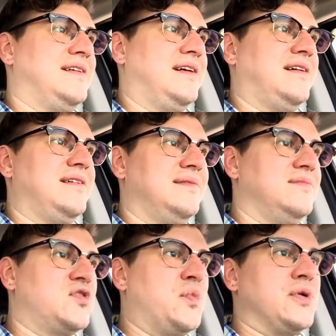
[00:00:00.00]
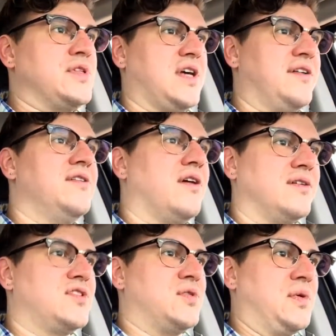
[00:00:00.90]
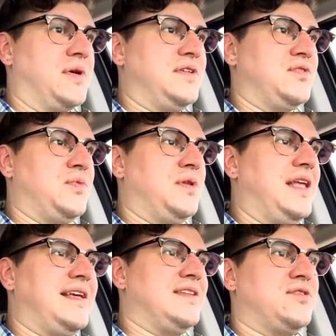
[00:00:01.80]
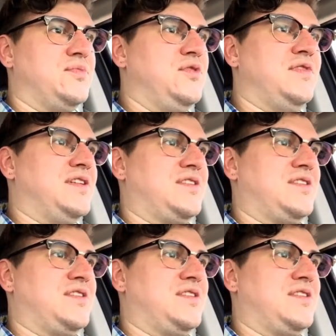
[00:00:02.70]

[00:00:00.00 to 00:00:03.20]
uh, sports underdog stories will like this movie.